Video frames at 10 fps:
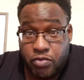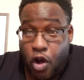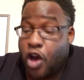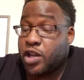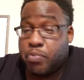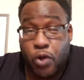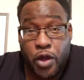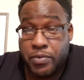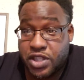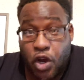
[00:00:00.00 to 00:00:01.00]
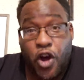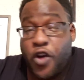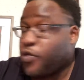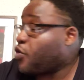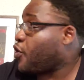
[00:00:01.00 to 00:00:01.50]
all employments,
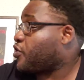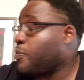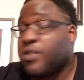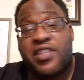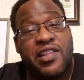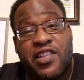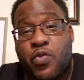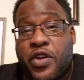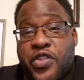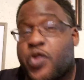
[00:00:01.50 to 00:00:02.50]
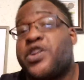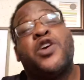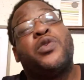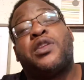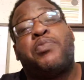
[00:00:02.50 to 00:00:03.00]
all sorts of businesses, whether you
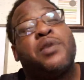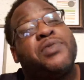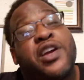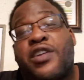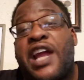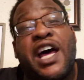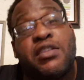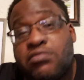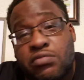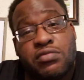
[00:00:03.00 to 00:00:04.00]
deal with the public or not,